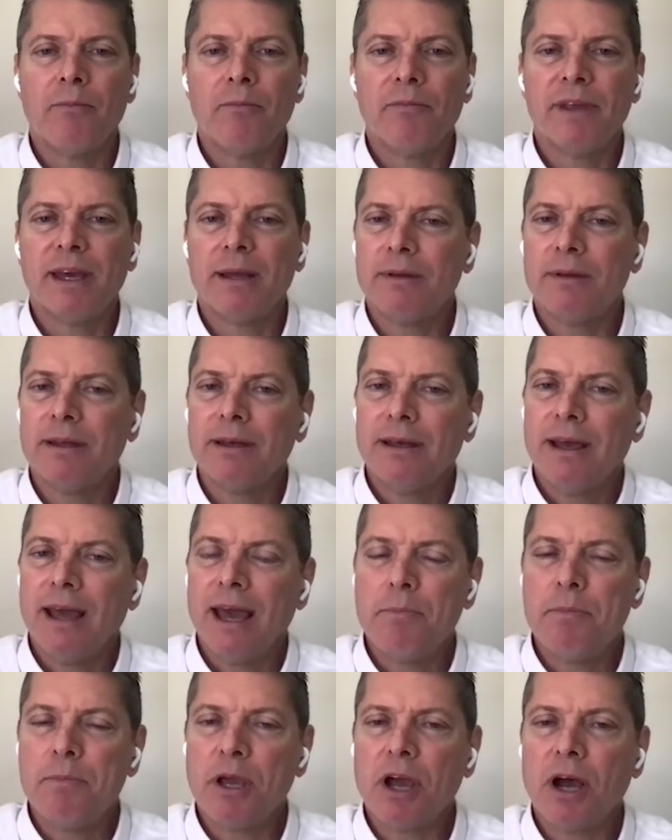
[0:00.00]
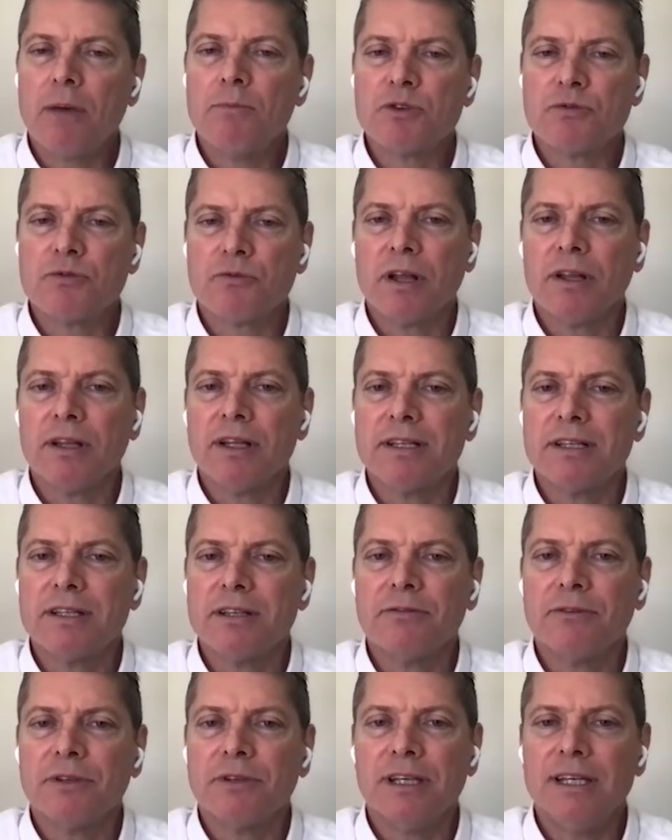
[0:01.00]
it becomes
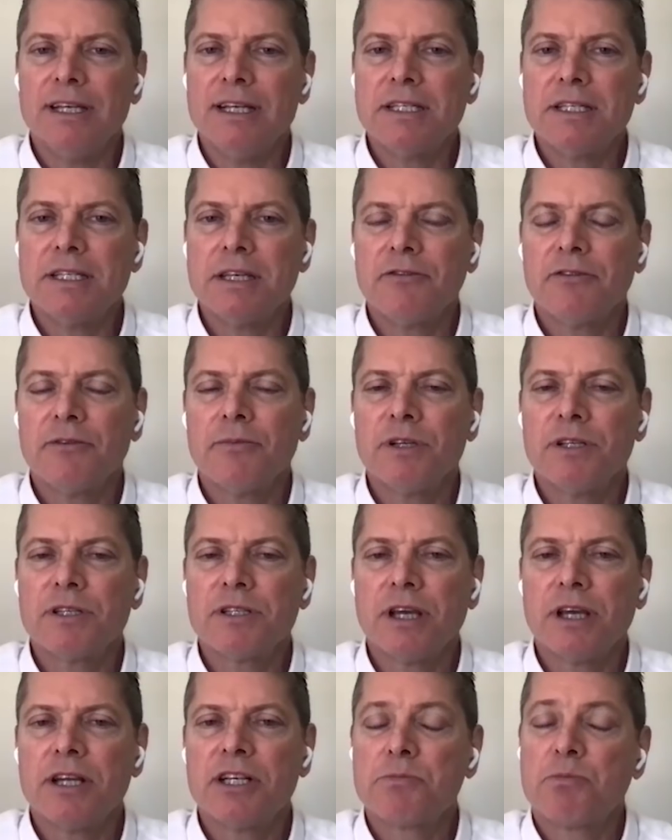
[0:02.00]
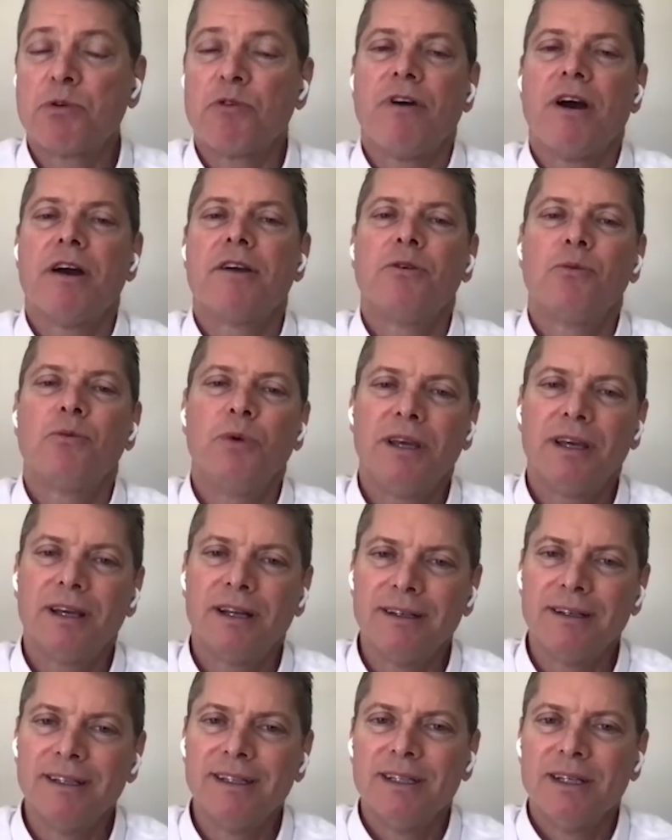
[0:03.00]
relatively easy from this stage, provided we
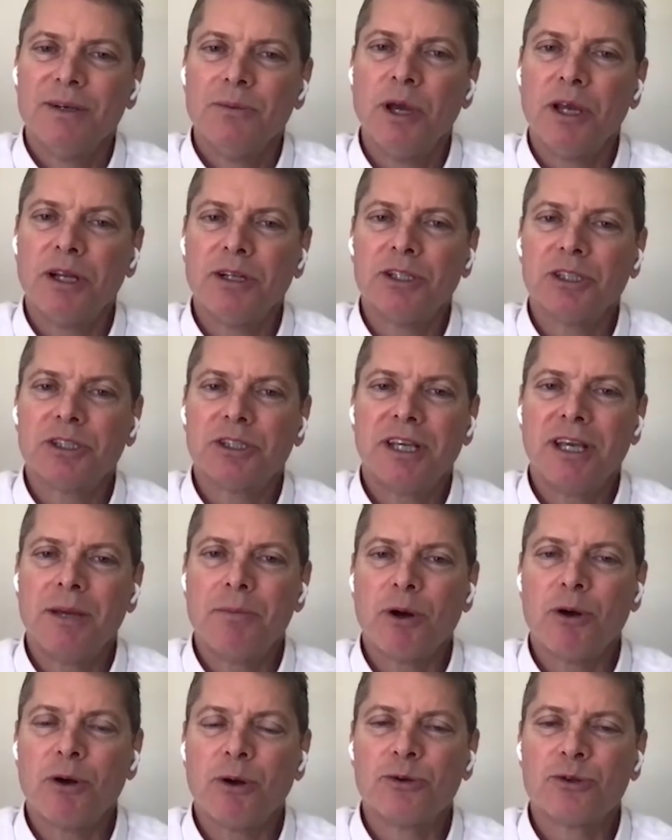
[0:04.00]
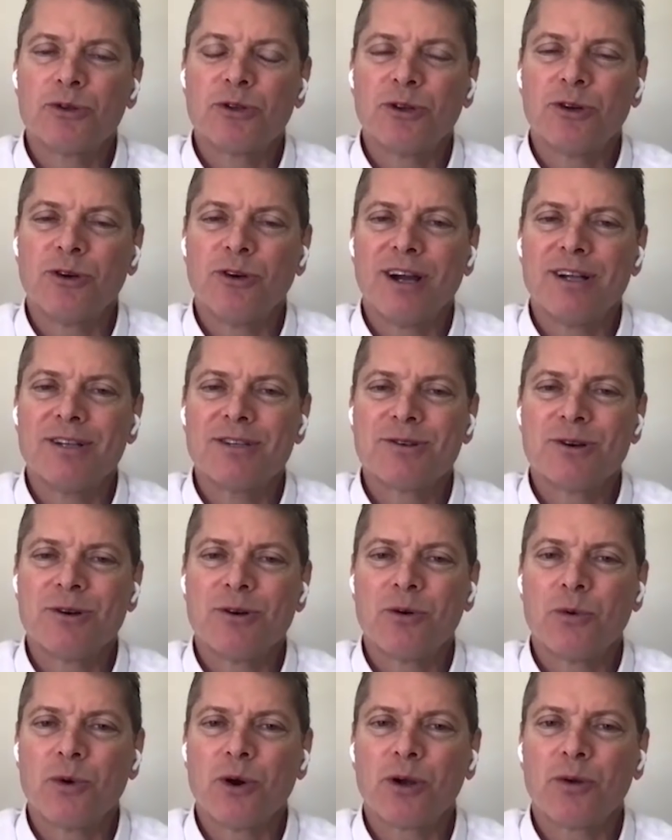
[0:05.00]
can just keep our nose to the grindstone
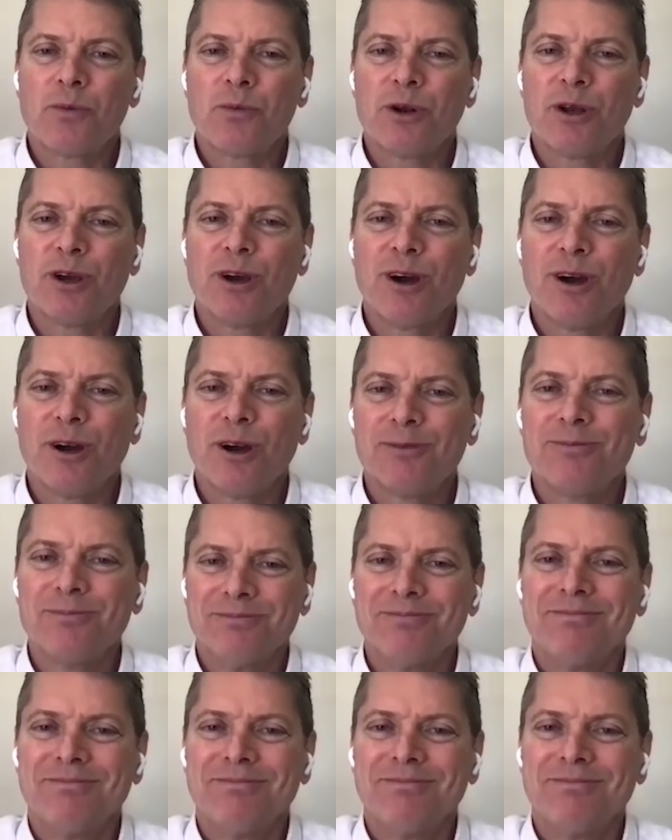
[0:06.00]
and working pretty hard.